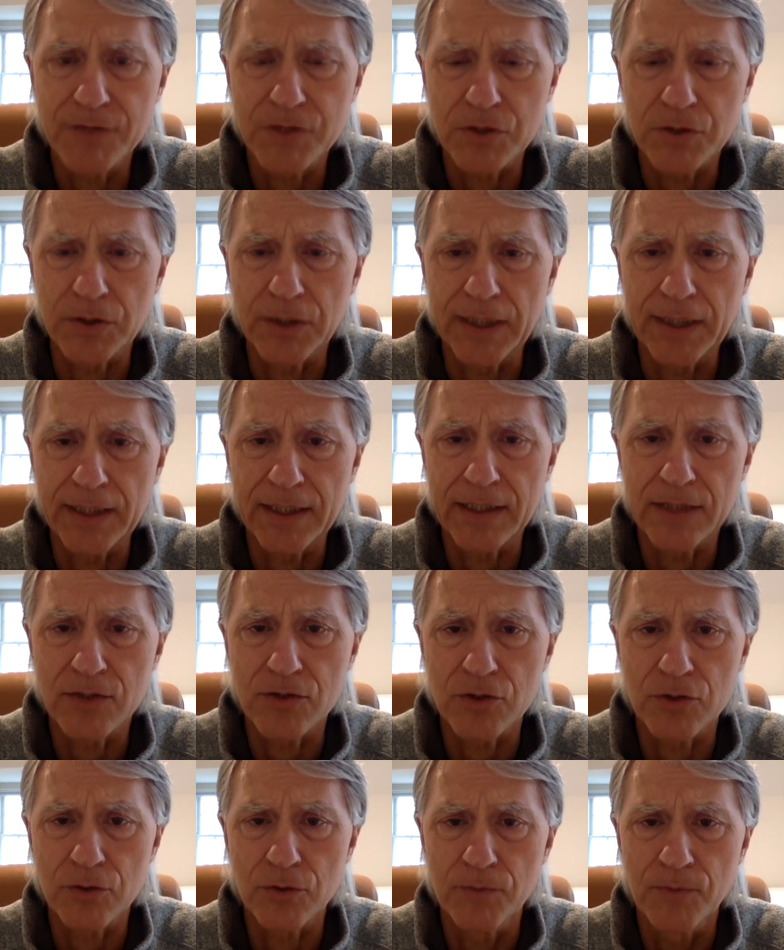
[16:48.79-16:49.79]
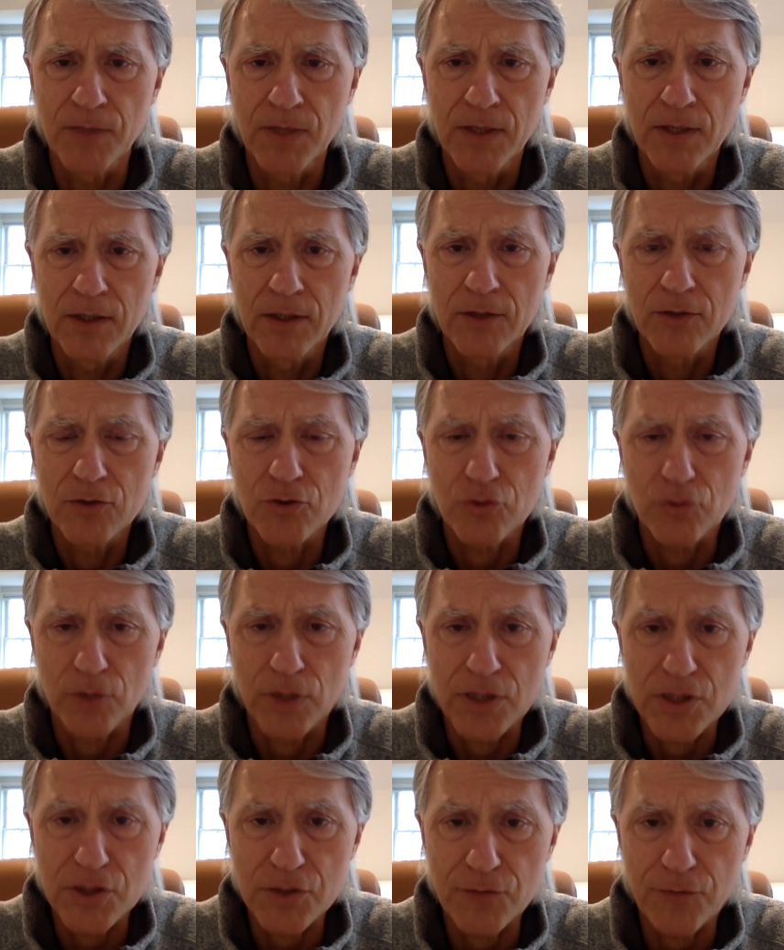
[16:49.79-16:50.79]
So they need to
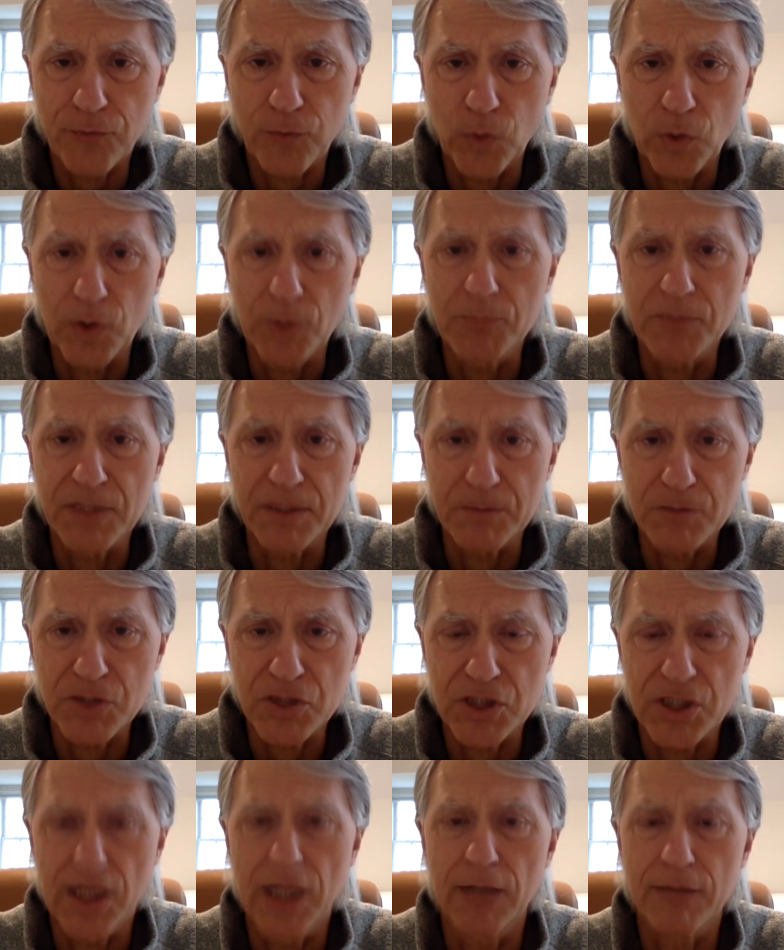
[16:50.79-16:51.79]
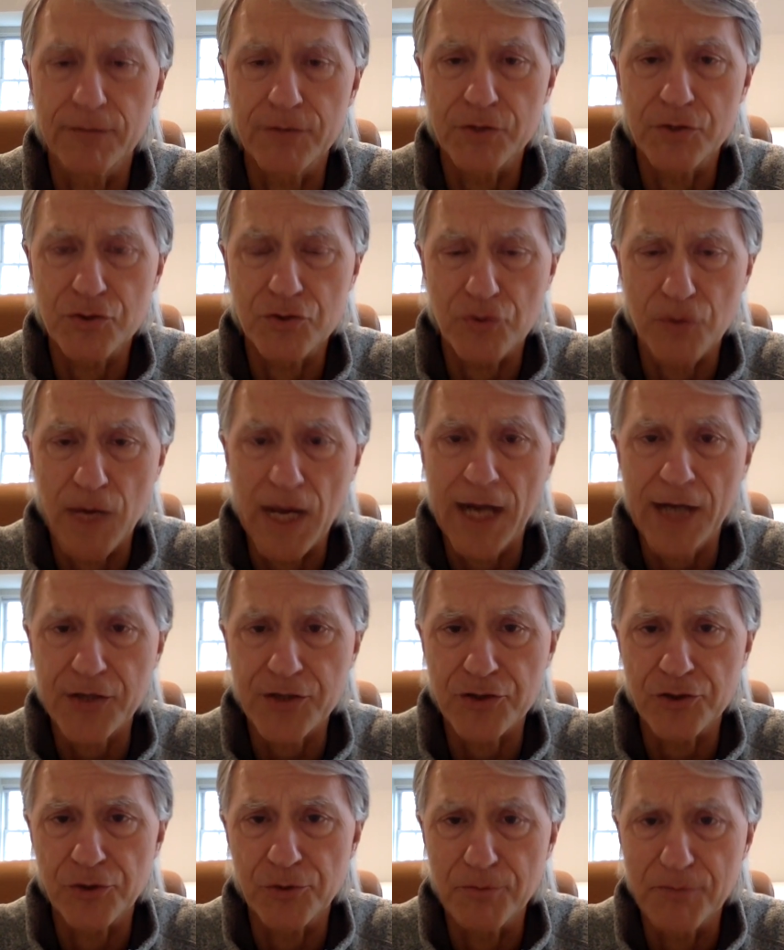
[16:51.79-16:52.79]
transform themselves to
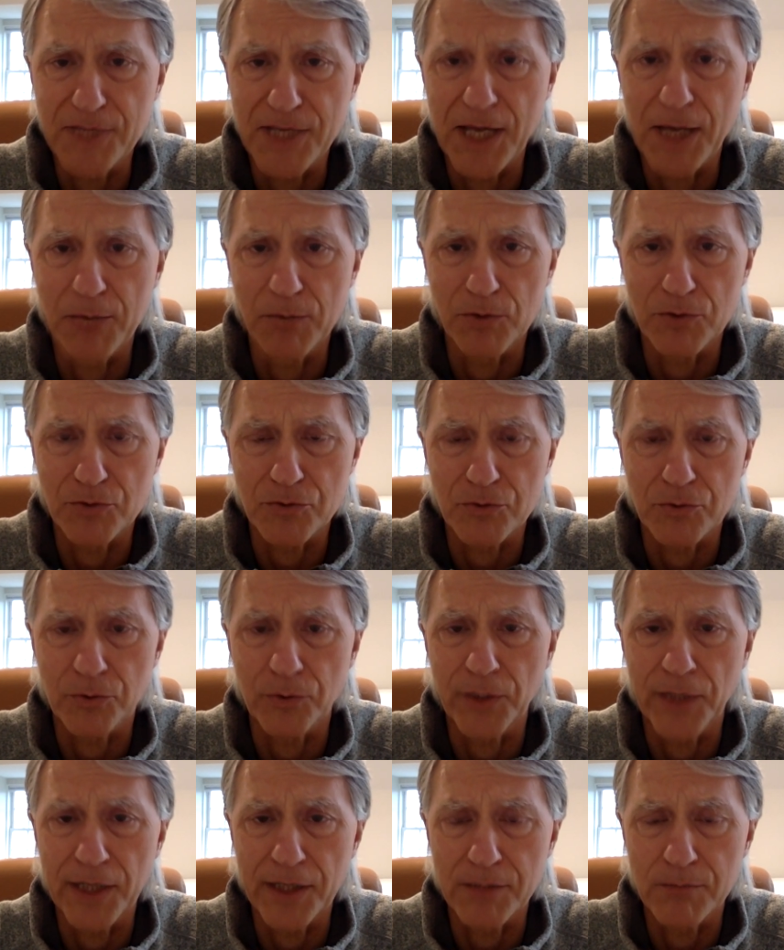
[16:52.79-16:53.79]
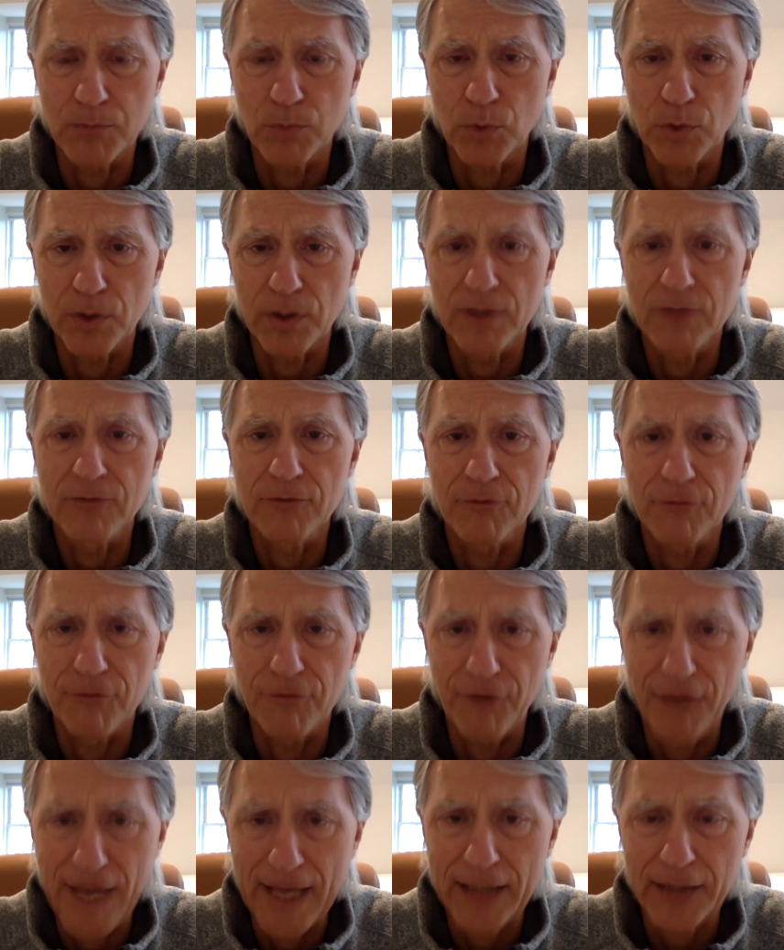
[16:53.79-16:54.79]
actually be able to create more
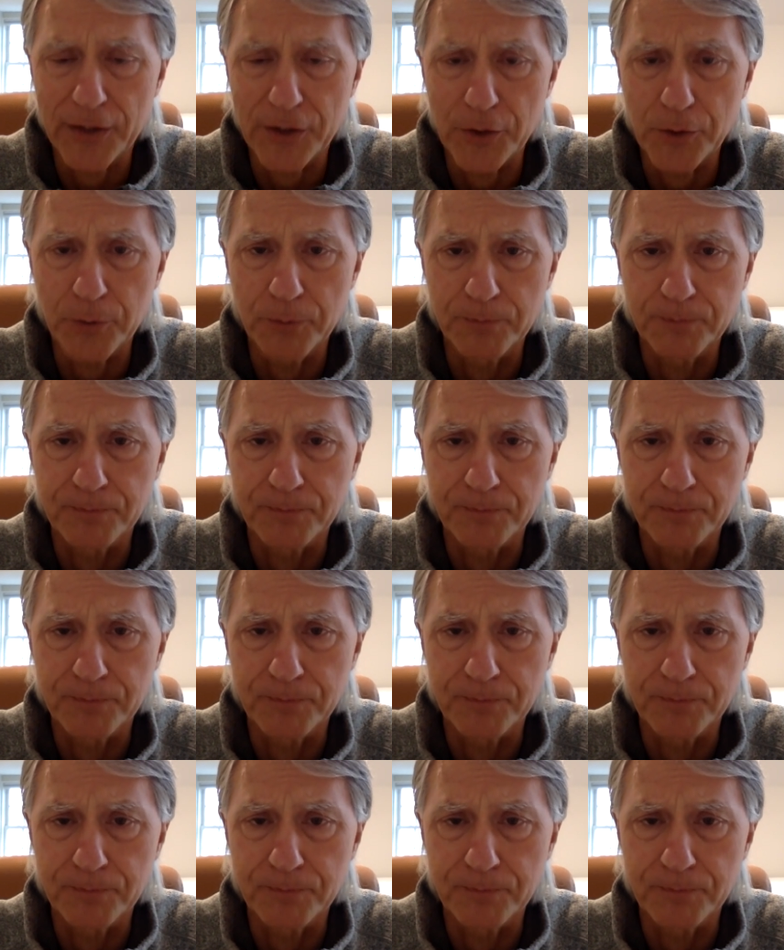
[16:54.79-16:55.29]
value.